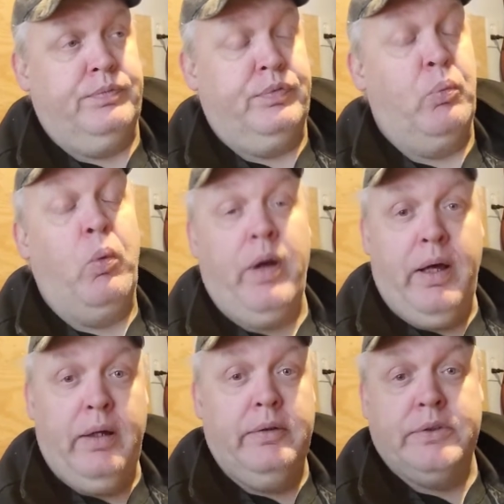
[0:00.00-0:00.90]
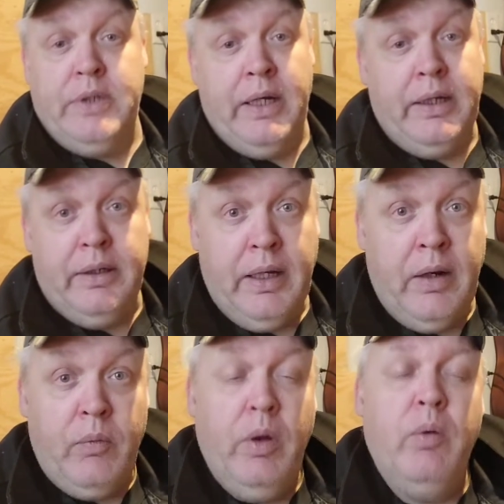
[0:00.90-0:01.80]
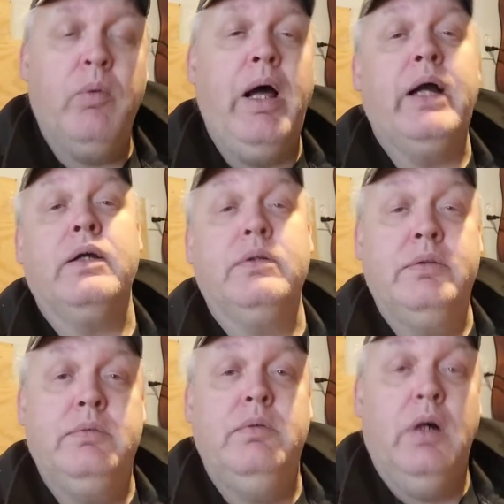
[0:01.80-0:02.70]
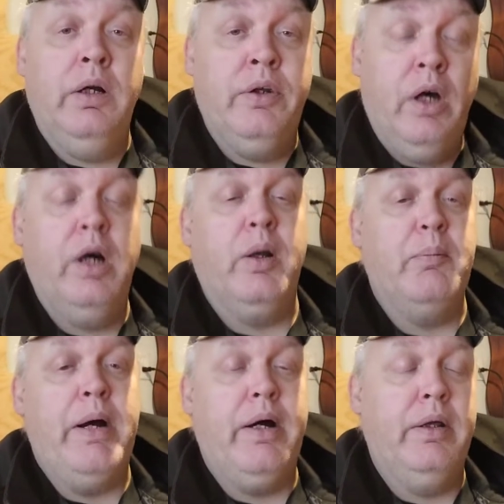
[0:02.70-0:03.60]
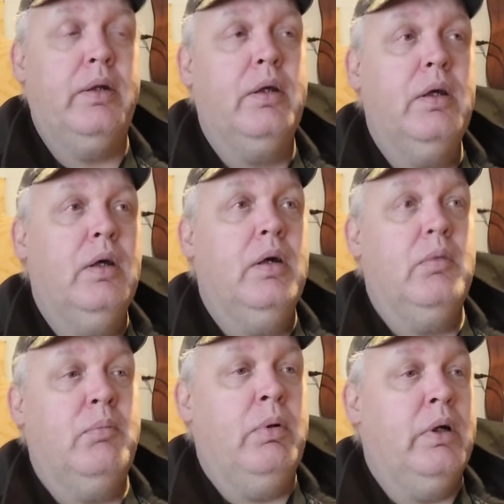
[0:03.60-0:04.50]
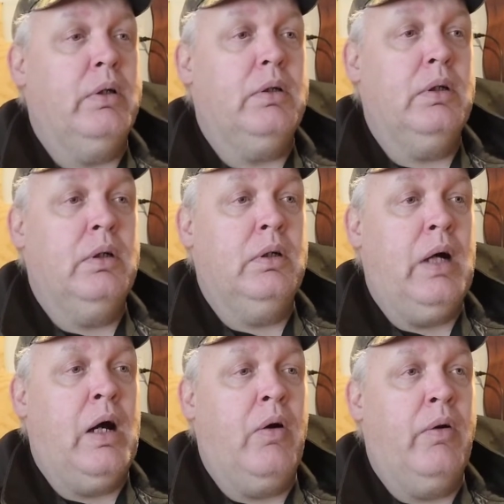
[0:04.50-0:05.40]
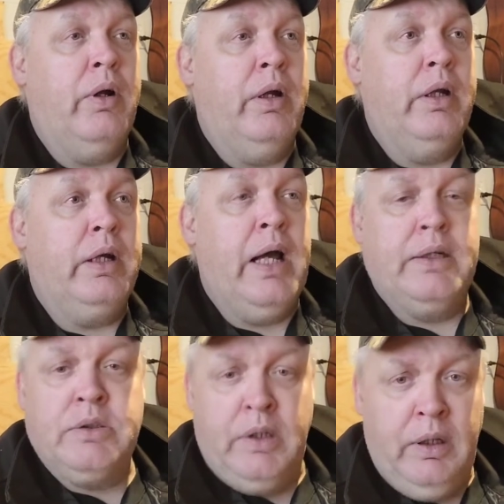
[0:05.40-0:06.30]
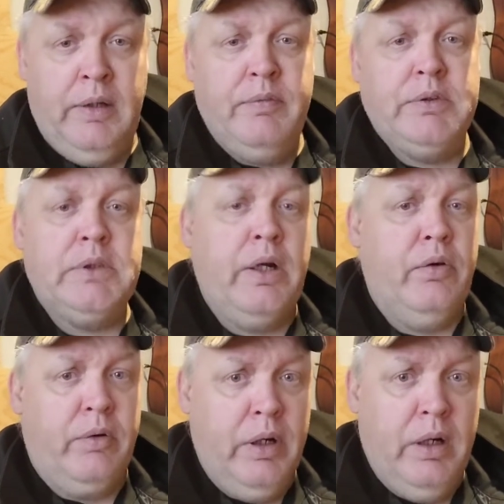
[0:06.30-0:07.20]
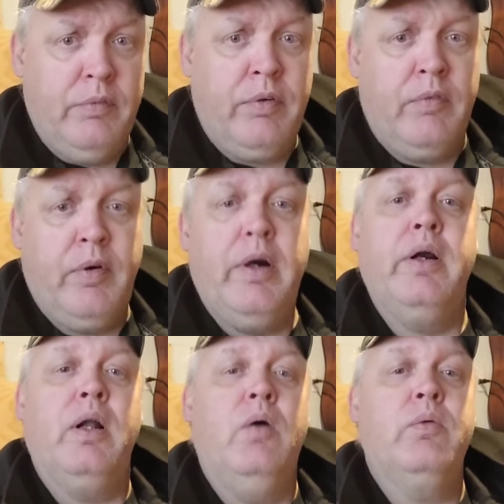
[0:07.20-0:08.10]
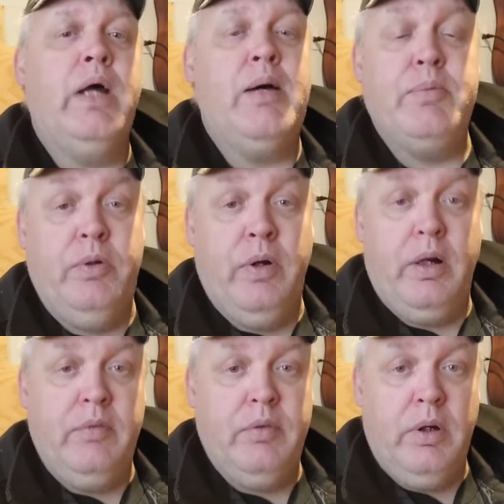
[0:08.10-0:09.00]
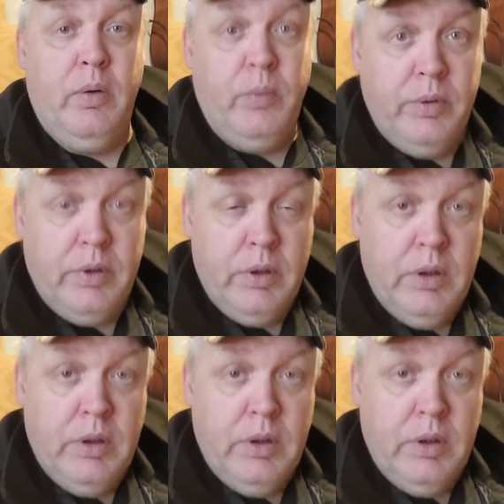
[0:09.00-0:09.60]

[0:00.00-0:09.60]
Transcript: From what I understand, I don't know like a ton about it, but I heard that it could actually live inside your gut for a very long time and you not even know it.